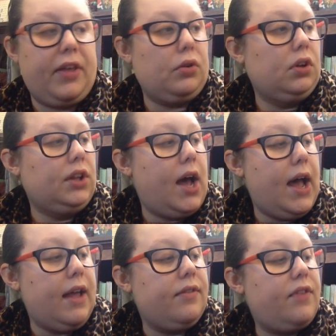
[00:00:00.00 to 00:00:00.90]
mother
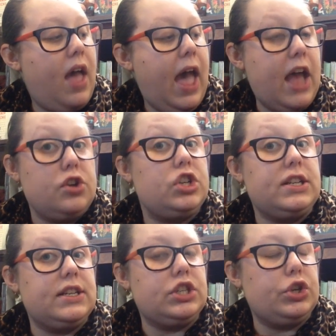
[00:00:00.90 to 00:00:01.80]
alive, and she
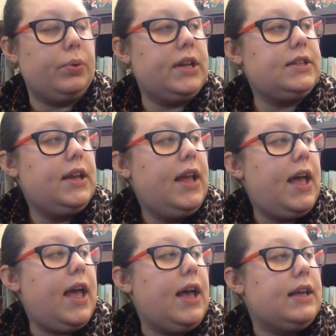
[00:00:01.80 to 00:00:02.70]
didn't do it.
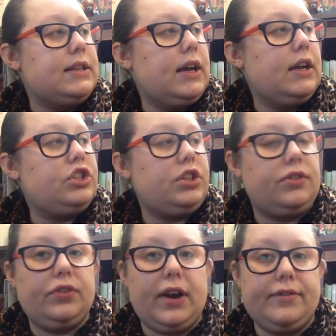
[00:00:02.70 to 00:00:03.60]
And
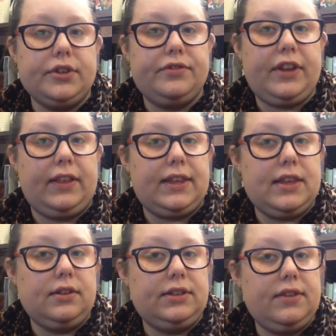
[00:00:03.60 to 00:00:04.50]
she's forever feeling
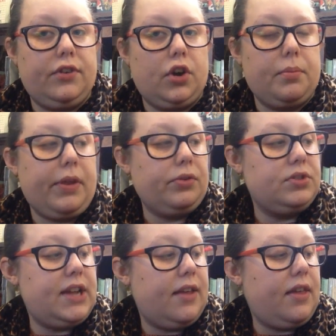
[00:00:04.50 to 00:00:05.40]
guilty for her
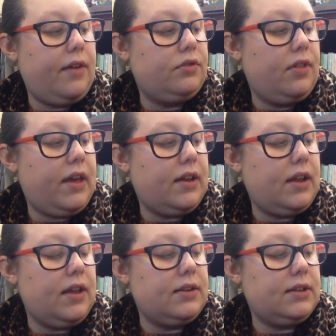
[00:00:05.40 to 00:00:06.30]
mother's death after that.
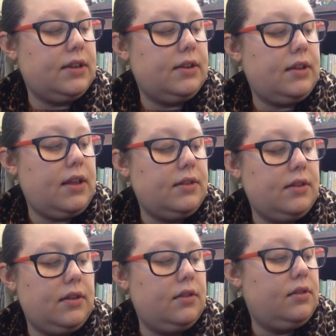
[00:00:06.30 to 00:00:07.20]
And it
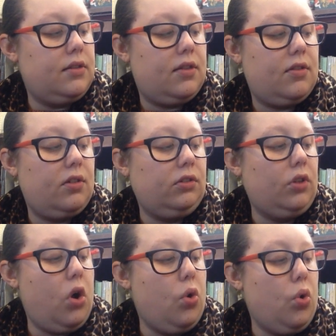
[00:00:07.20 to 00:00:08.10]

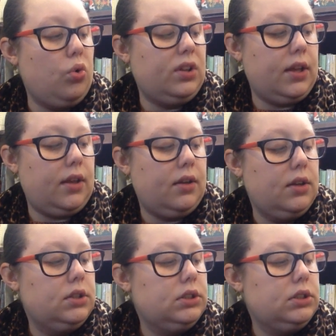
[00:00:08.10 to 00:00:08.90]
slowly,